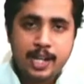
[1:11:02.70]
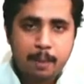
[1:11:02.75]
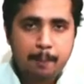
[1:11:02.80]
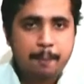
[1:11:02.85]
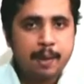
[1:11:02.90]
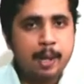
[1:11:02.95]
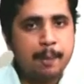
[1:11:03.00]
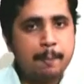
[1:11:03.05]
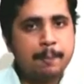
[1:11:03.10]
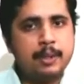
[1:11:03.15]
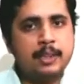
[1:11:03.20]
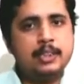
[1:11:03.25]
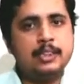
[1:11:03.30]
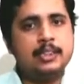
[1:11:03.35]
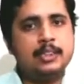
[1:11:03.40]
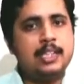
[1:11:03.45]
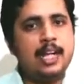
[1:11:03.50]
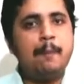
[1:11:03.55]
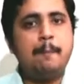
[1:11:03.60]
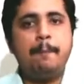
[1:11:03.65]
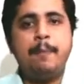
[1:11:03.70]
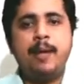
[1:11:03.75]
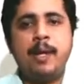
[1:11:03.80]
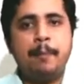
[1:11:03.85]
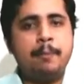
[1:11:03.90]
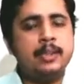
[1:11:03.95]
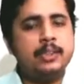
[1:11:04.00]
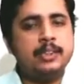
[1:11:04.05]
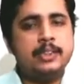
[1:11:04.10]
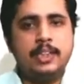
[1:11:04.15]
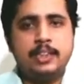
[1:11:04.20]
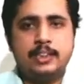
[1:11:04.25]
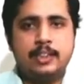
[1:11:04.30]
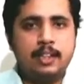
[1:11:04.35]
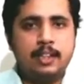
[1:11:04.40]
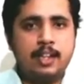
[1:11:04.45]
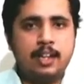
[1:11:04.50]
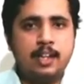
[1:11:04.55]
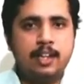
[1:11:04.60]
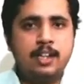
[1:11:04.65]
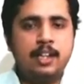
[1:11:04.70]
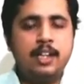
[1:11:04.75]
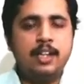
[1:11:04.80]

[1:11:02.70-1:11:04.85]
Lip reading: papers, stamp papers, etc.